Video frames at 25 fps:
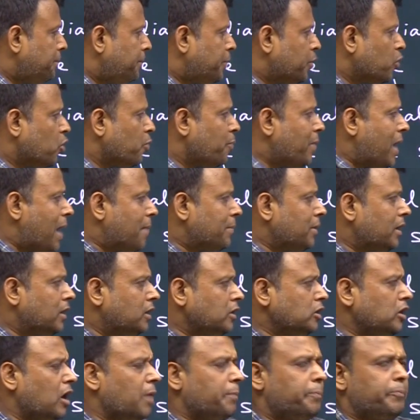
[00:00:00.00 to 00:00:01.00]

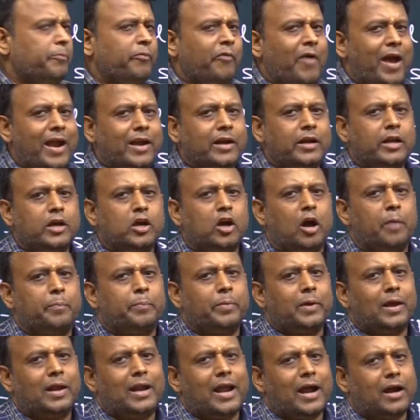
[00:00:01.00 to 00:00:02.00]
probability of finding of
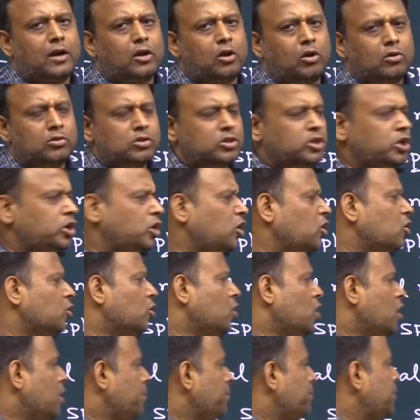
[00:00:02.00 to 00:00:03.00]
electron 0,
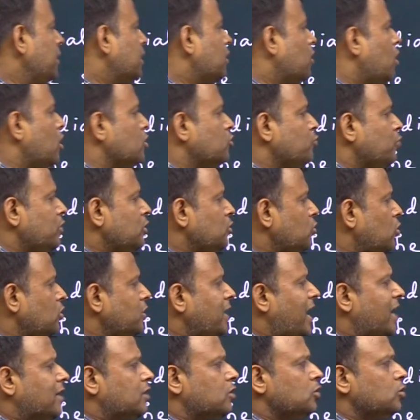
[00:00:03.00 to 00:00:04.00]
because we know
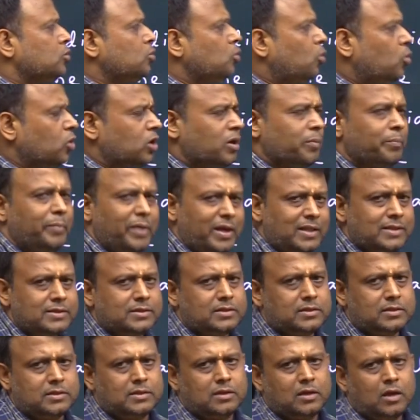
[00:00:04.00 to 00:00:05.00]
that node means
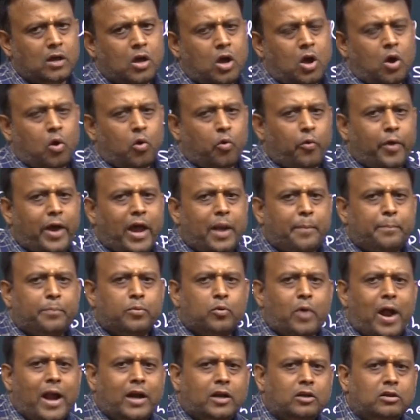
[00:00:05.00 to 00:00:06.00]
where
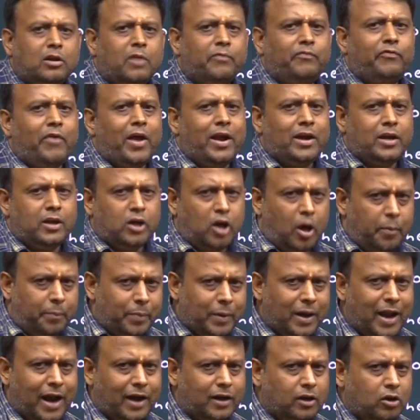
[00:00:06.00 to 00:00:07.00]
probability of finding of
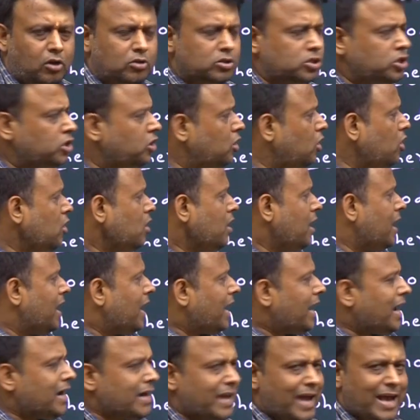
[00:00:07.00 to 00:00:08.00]
electron 0,
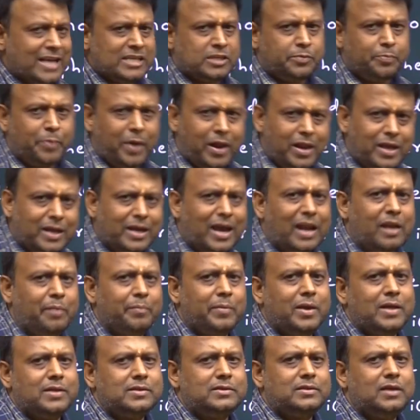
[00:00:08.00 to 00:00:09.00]
and spherical
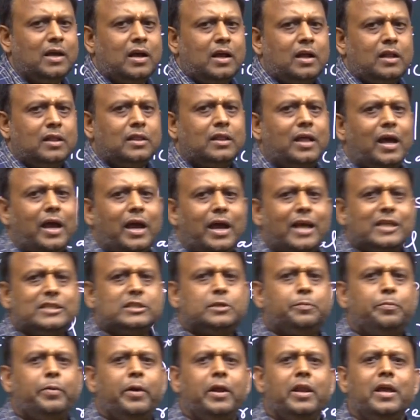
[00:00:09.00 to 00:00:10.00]
means the
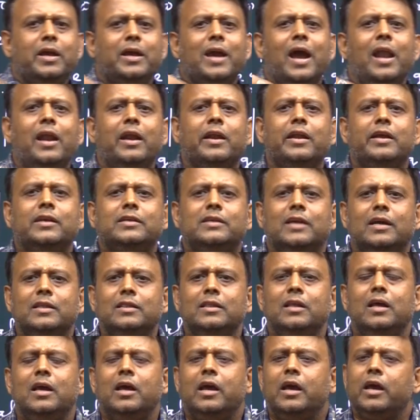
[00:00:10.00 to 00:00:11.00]
spherical
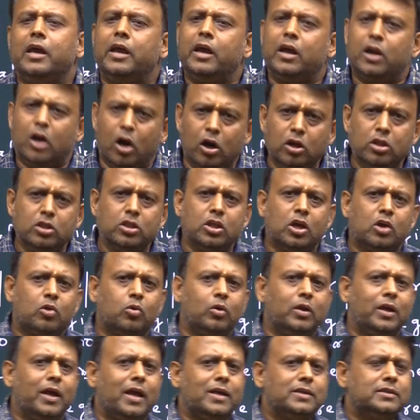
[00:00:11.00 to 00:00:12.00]
region around
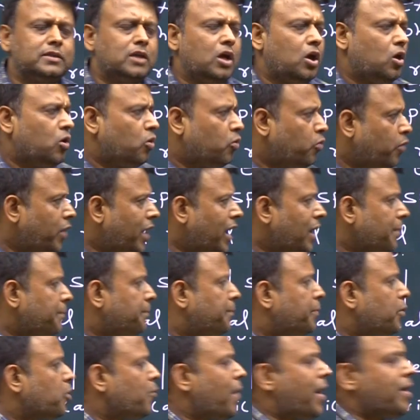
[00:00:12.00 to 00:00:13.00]
nucleus where
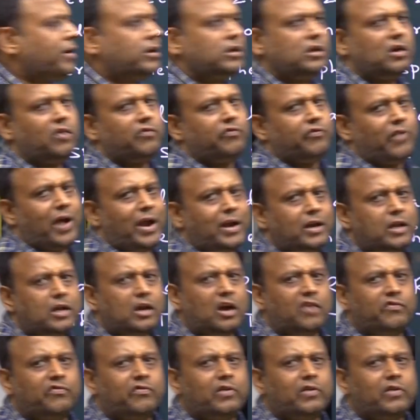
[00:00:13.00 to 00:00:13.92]
probability of finding of